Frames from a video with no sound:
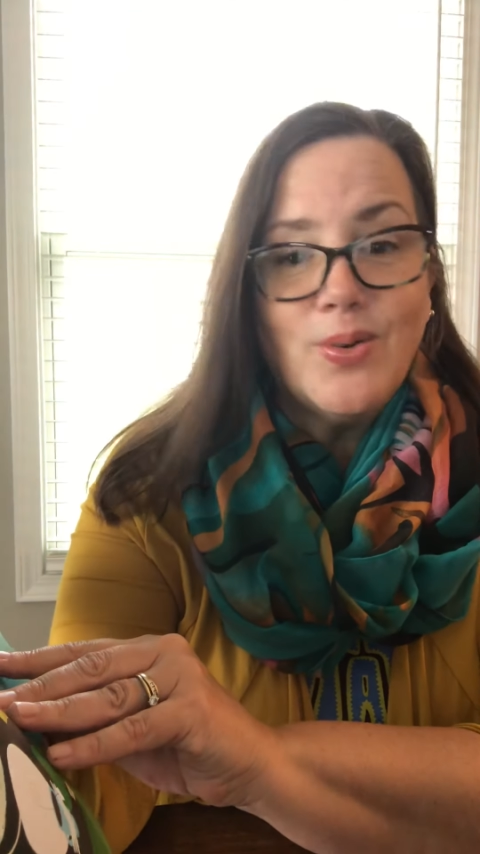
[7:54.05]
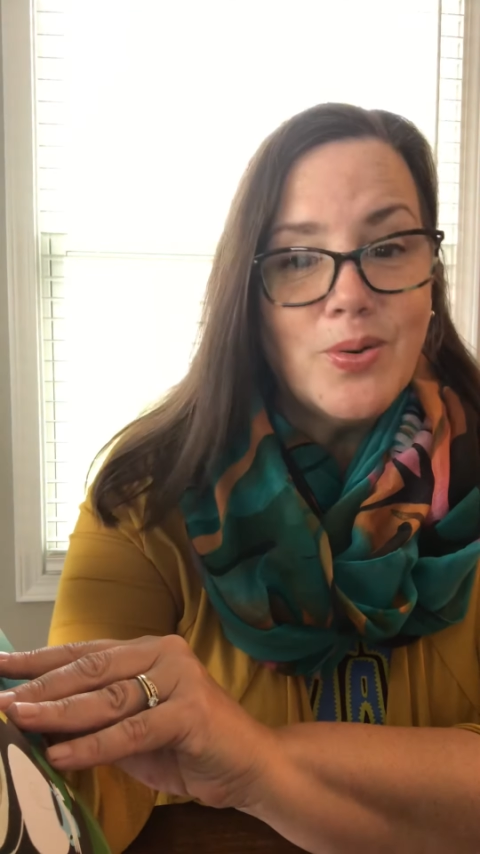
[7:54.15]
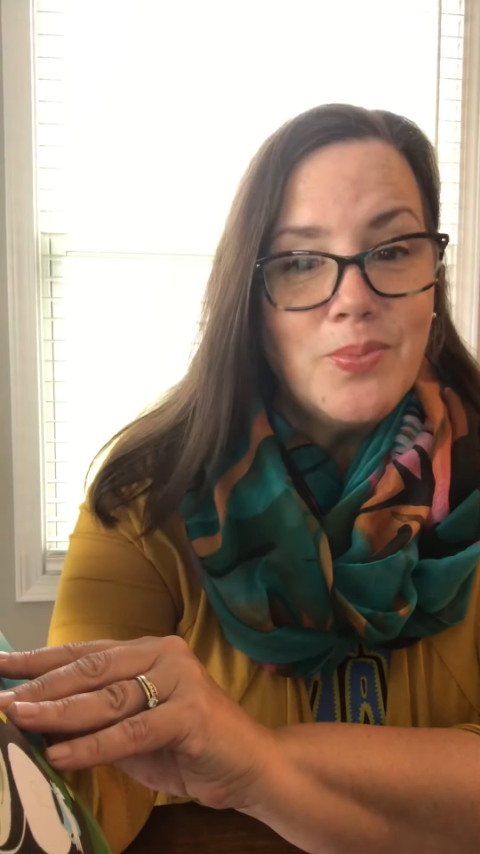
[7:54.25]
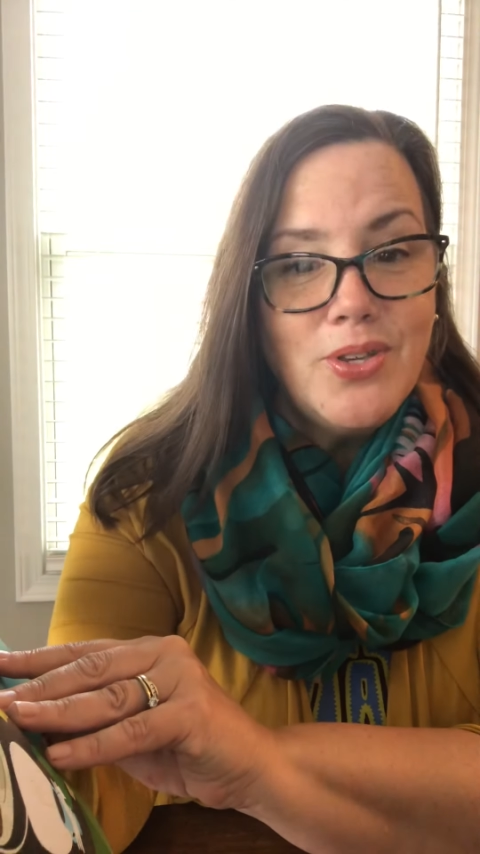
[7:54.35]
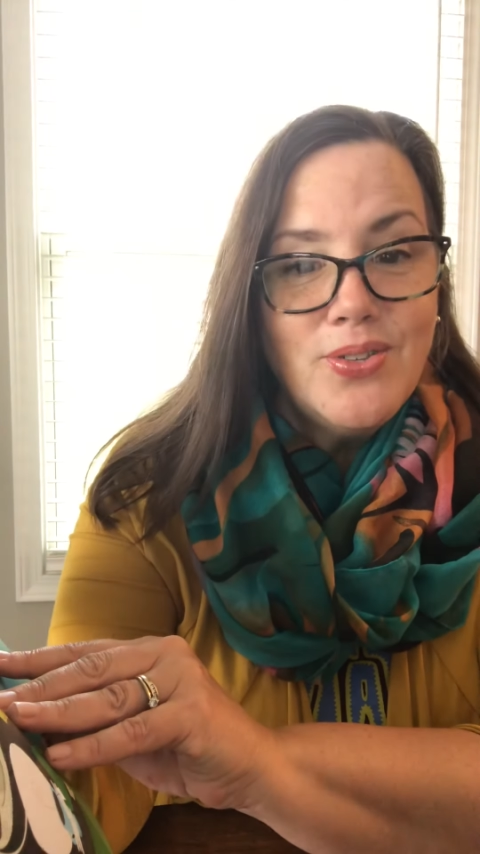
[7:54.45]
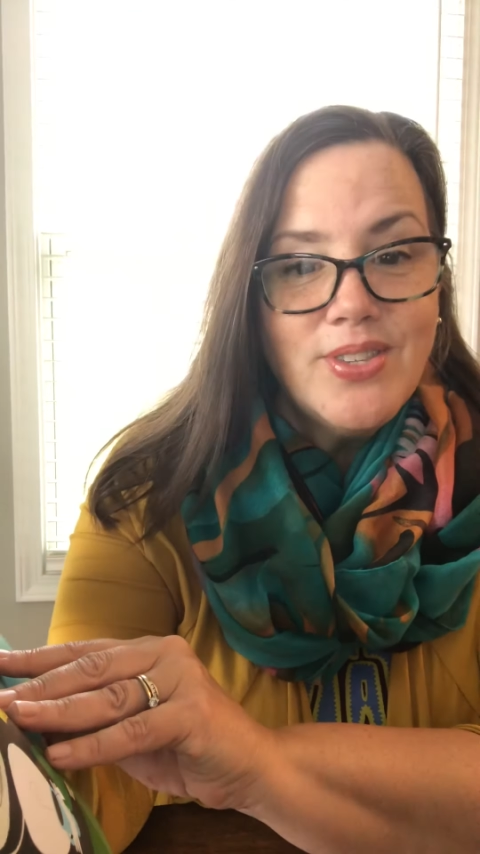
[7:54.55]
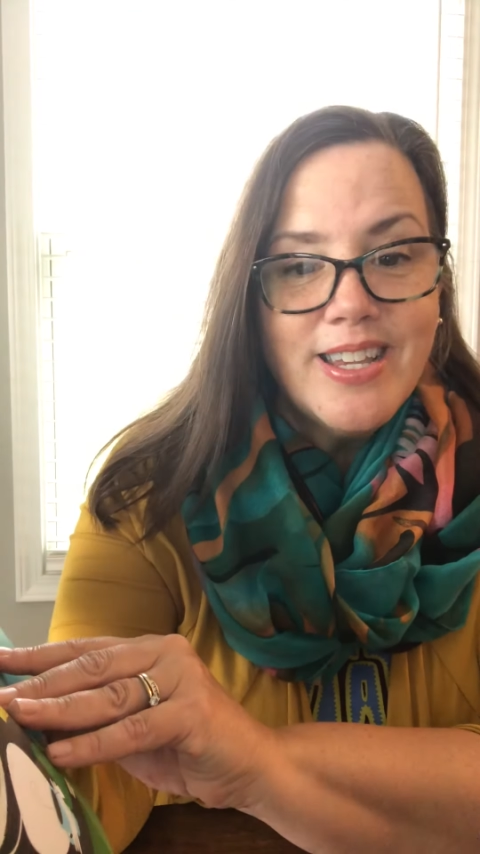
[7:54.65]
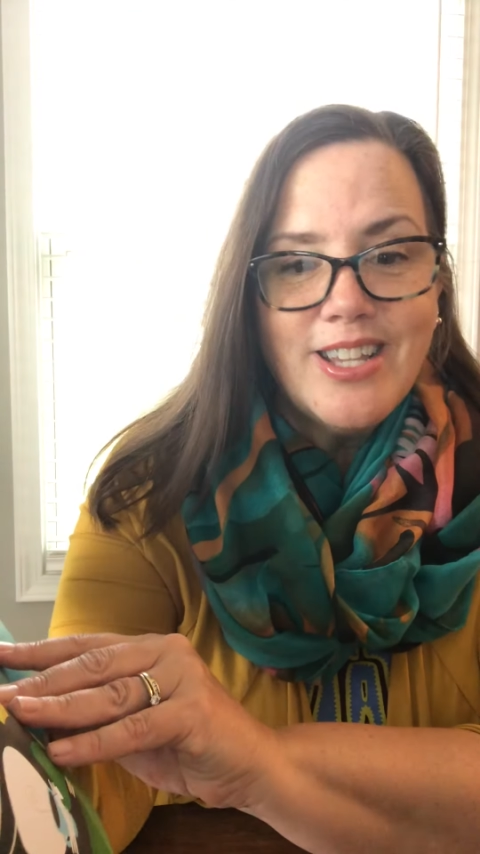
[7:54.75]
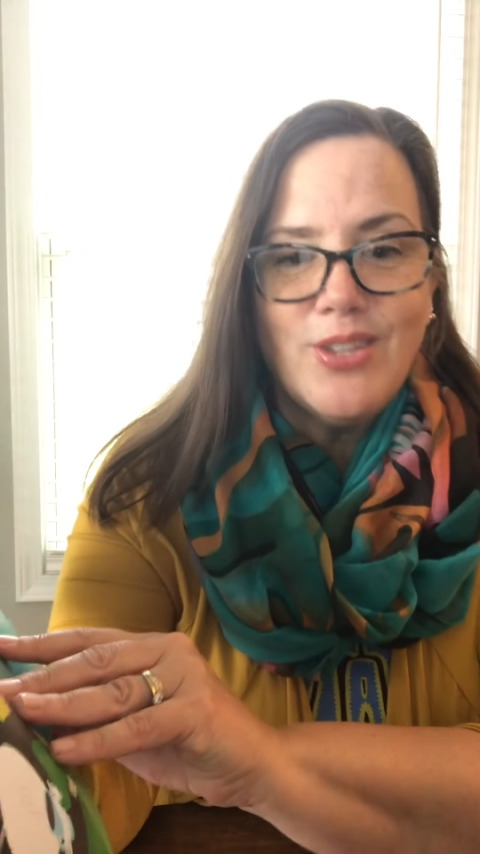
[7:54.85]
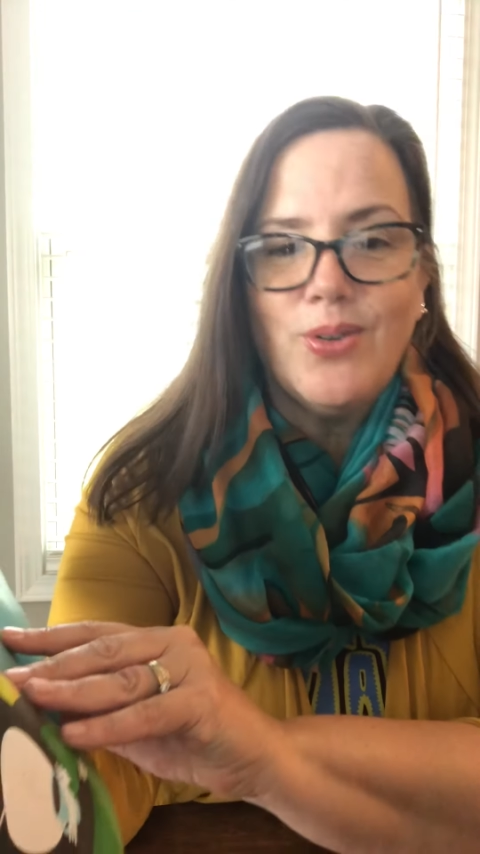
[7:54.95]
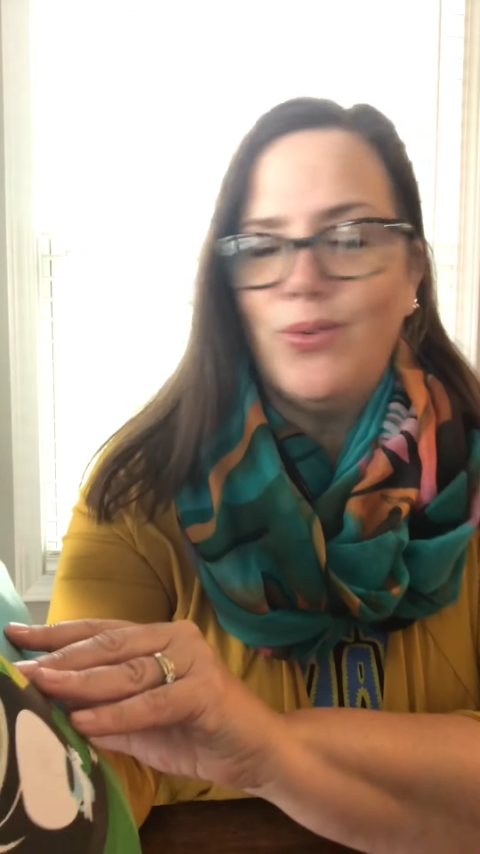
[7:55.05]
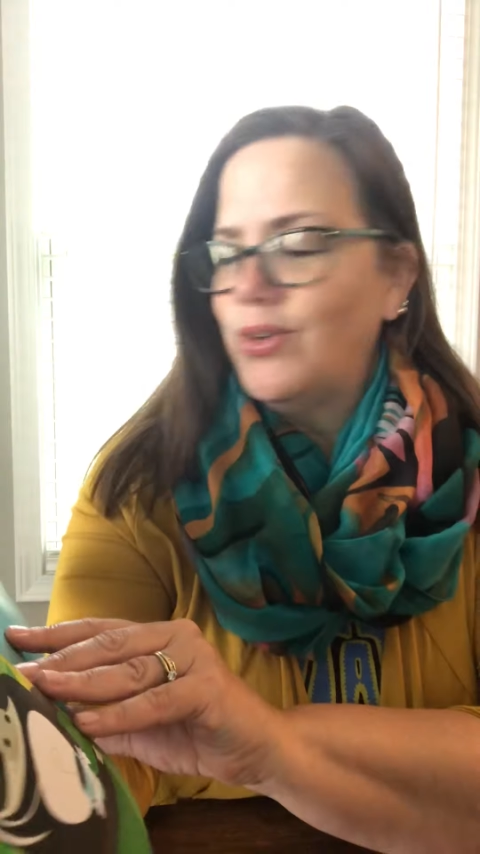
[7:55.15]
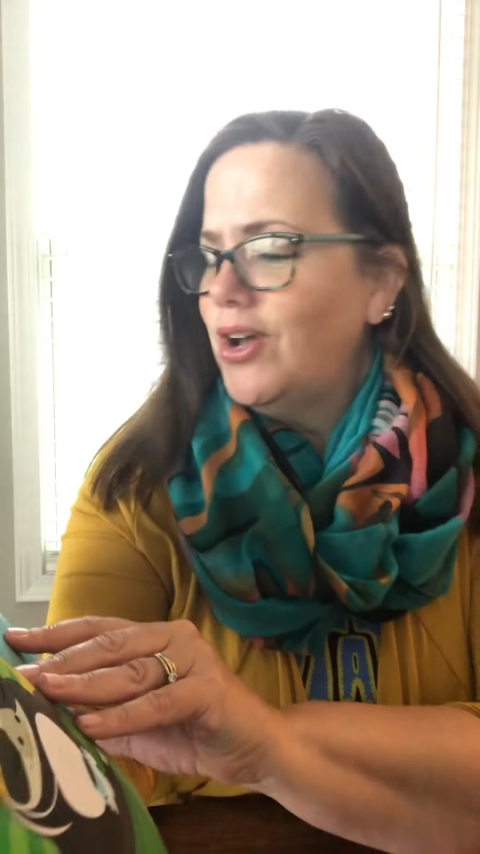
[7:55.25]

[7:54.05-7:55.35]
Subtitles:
or music in your own